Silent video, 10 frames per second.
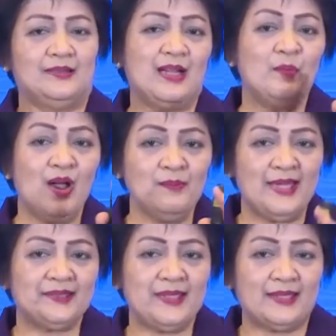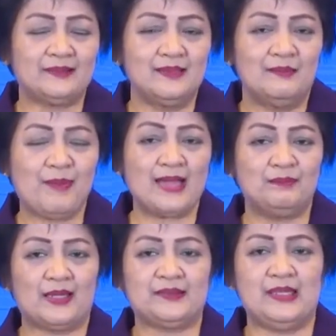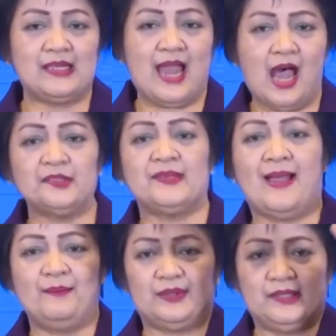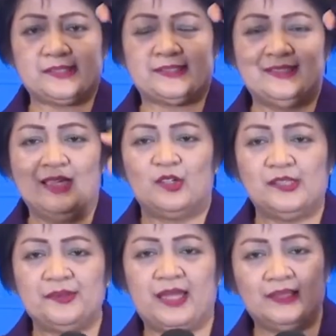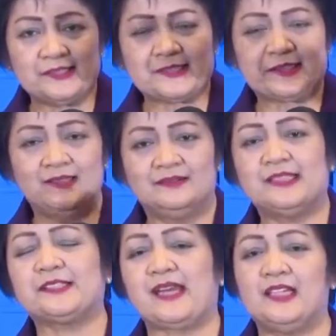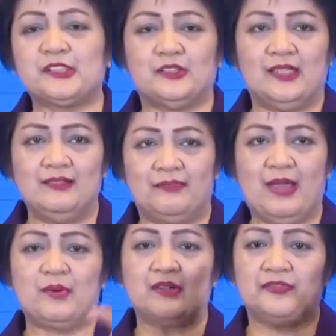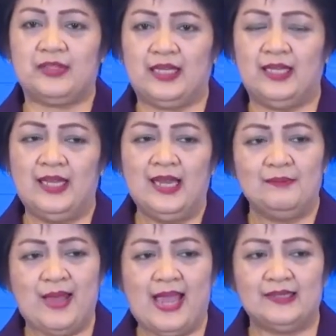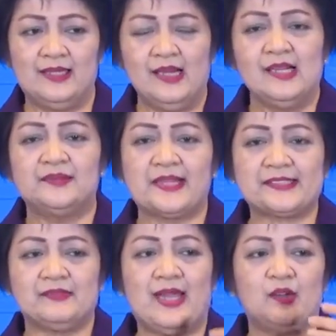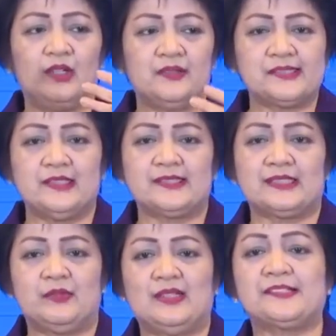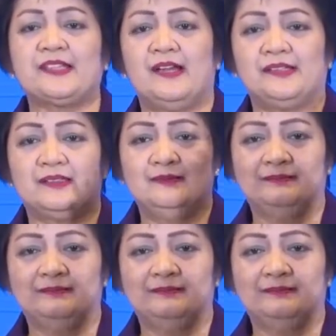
The moment that bad bacteria outnumbers or tilts this ratio in favor of the bad, that's when all diseases will start.